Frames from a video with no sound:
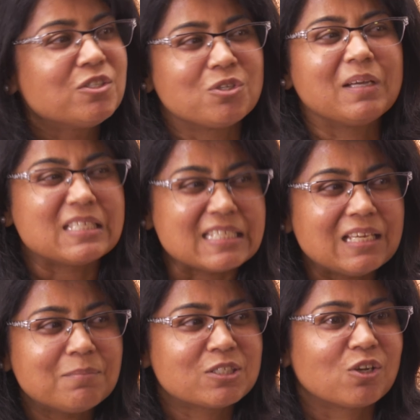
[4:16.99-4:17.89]
So my
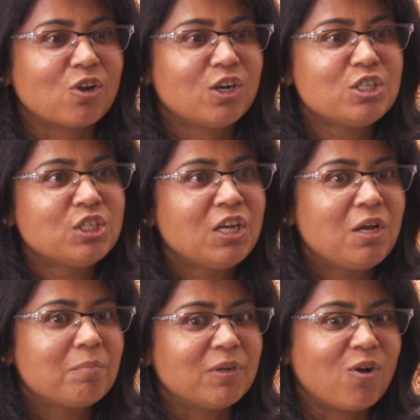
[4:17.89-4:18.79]
team is large,
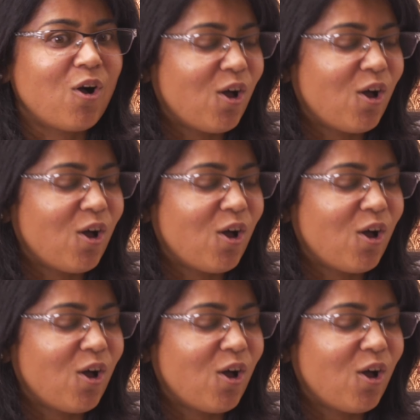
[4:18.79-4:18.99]
but